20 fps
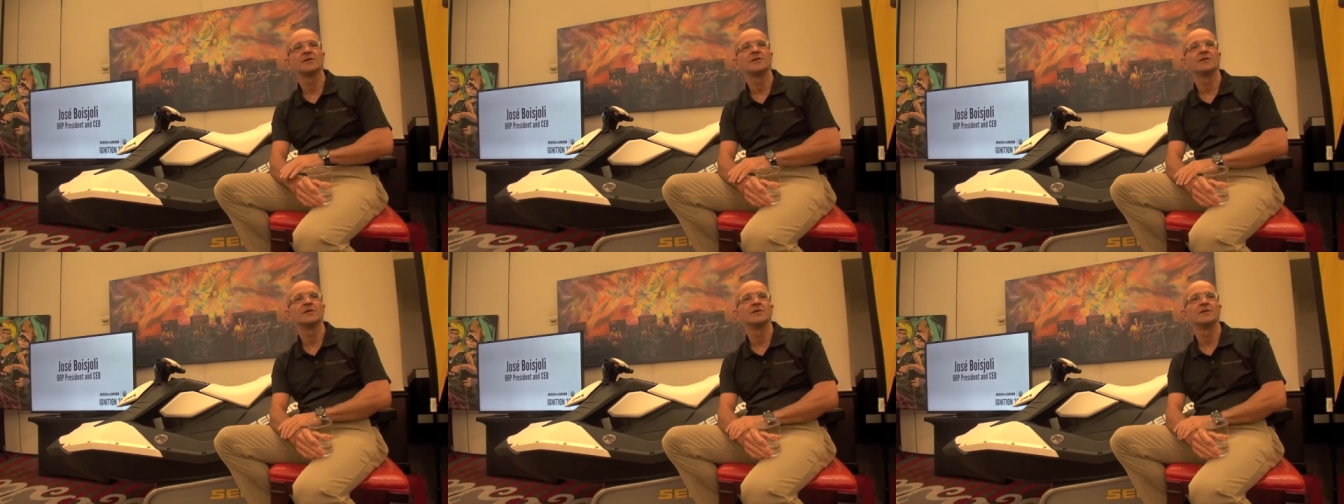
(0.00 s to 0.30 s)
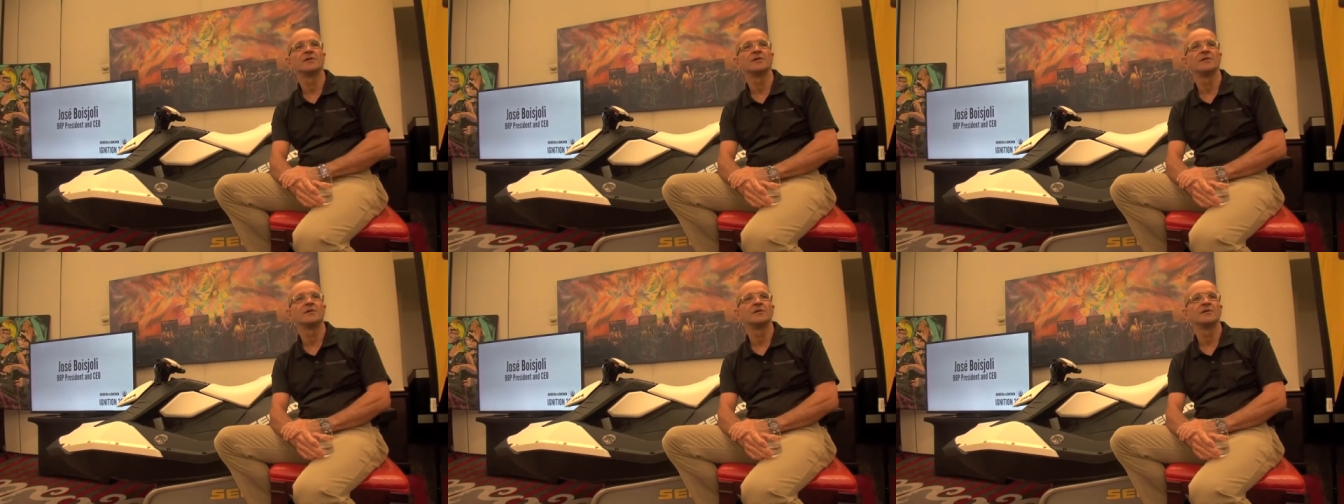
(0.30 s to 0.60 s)

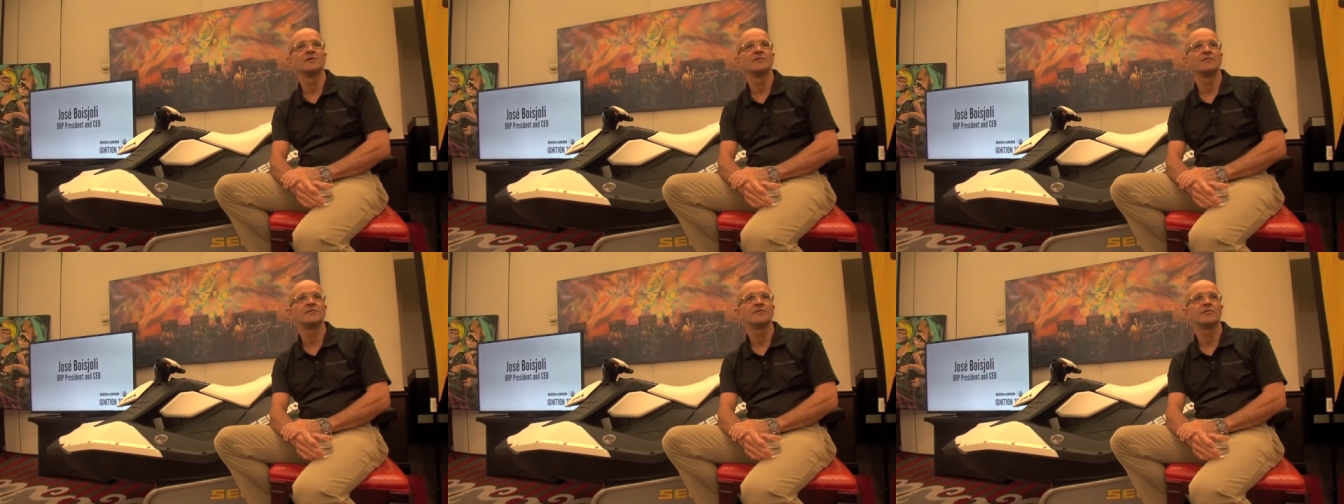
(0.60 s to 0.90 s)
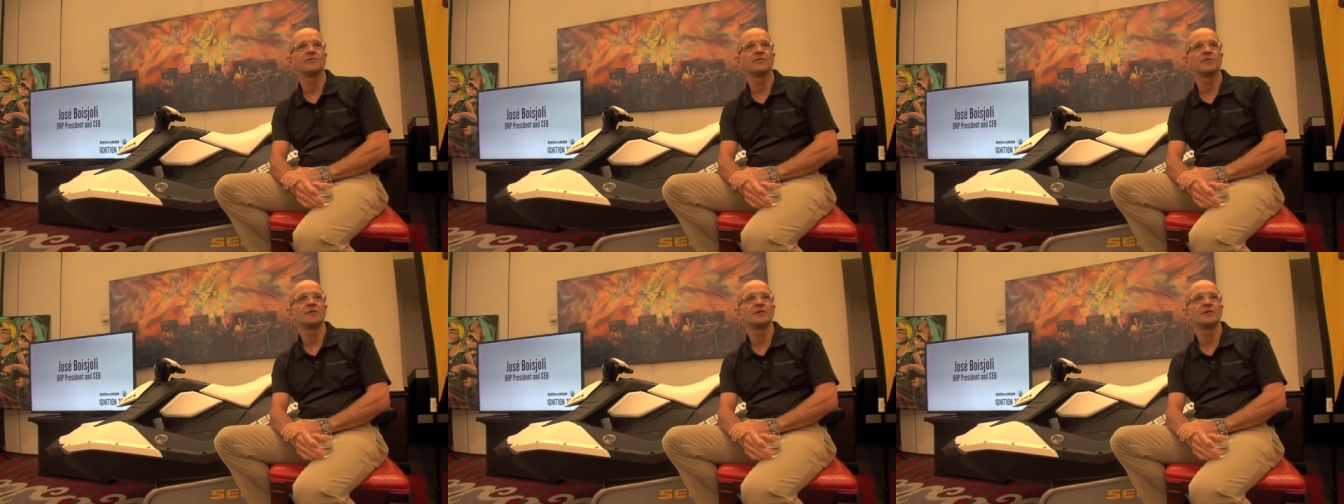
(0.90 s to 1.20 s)
uh,
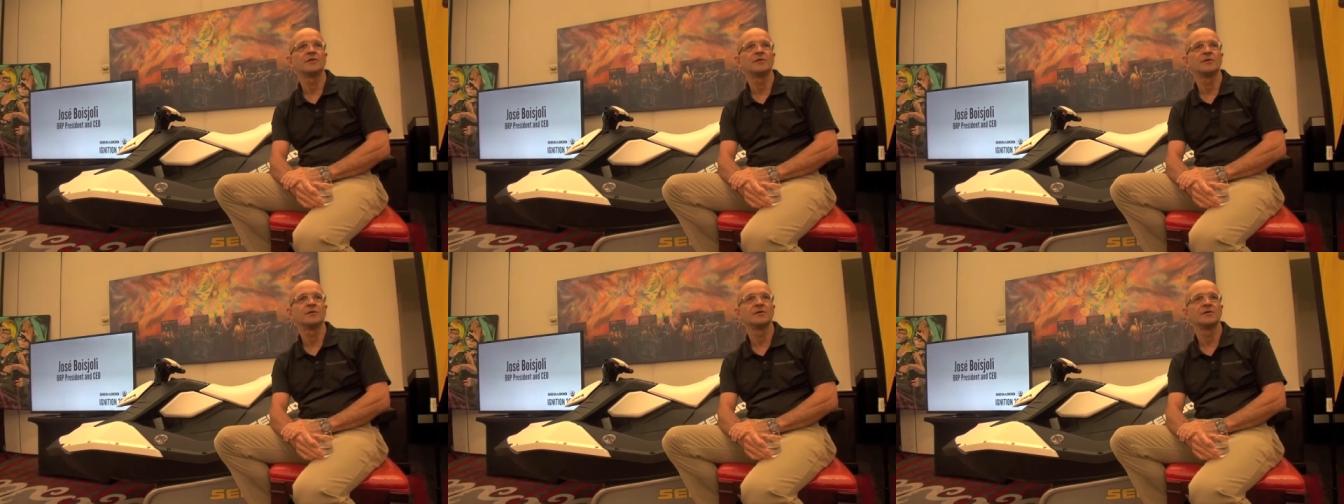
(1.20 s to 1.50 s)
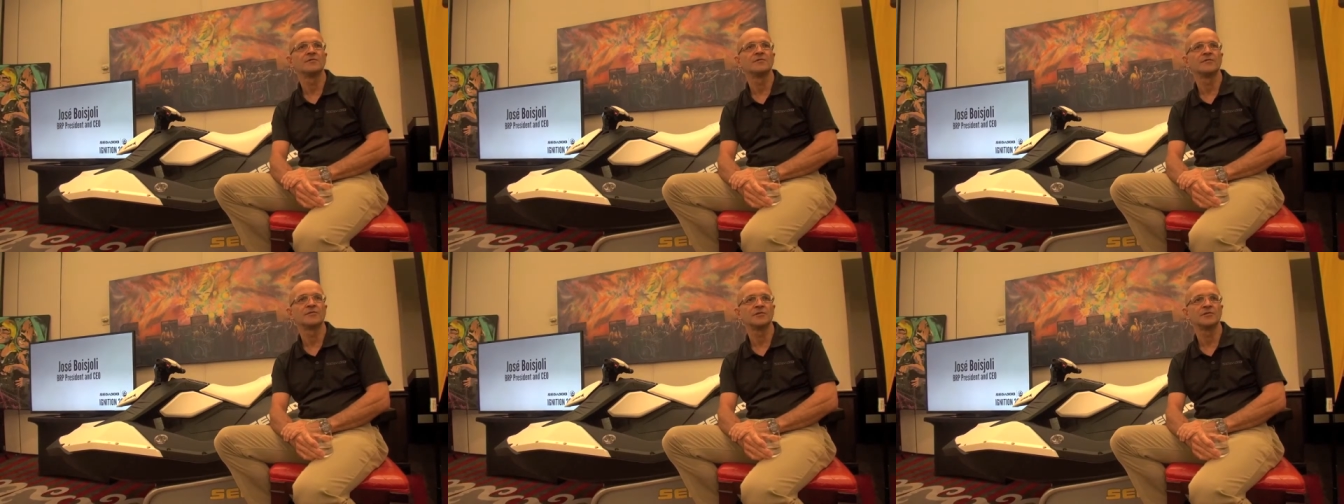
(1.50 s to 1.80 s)
for, uh,
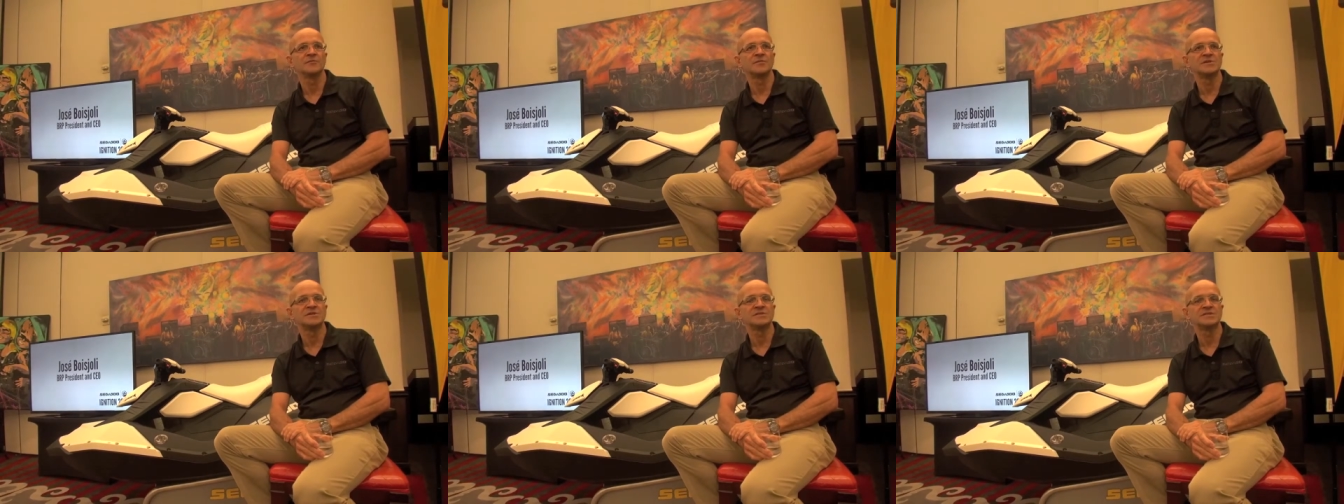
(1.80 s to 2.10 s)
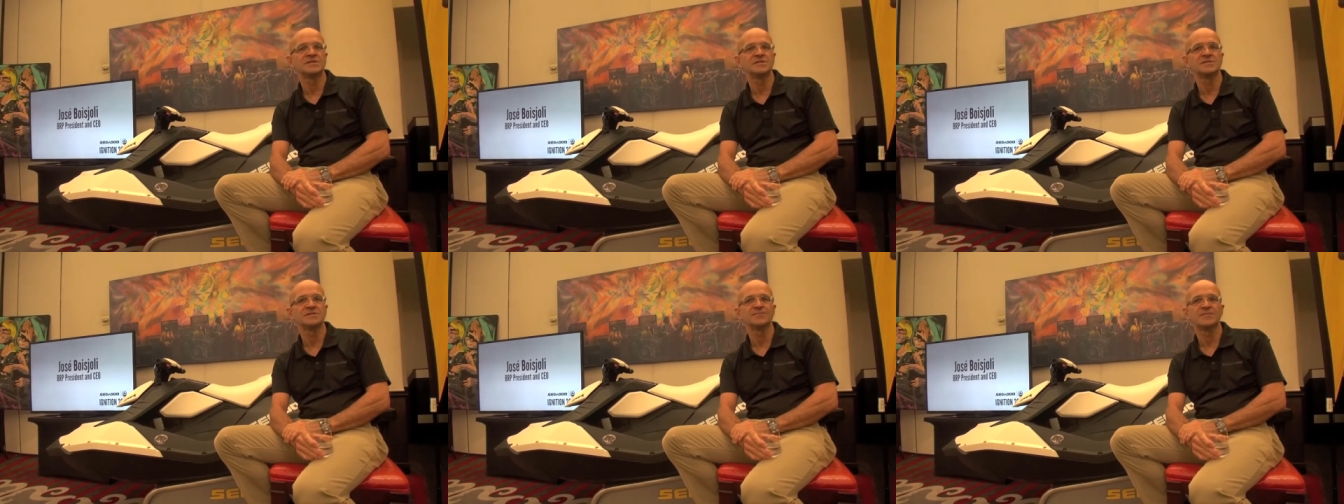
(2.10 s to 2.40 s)
for the
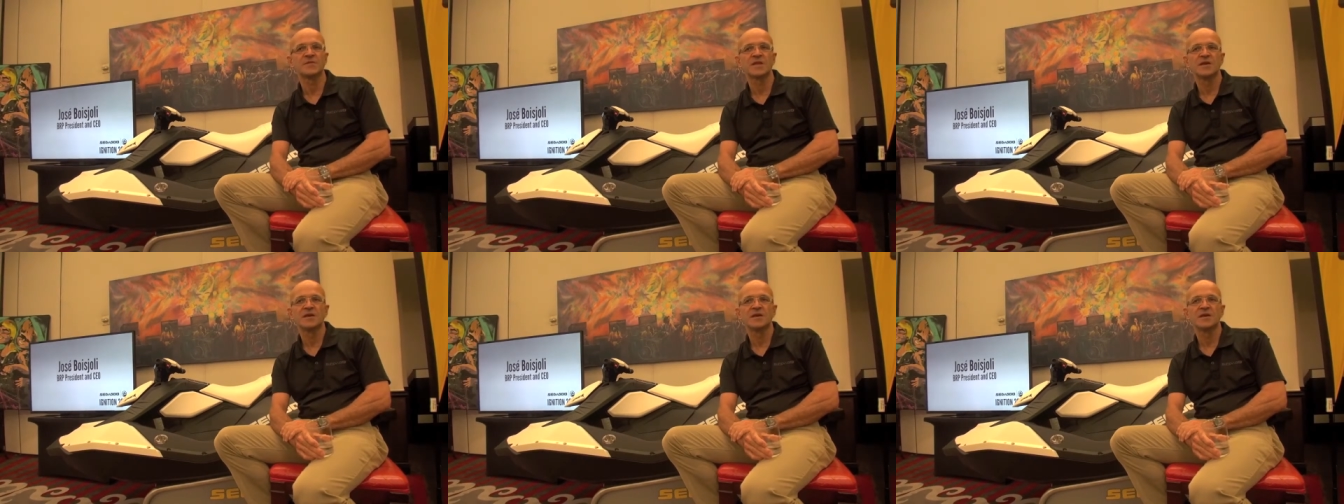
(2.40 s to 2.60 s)
business.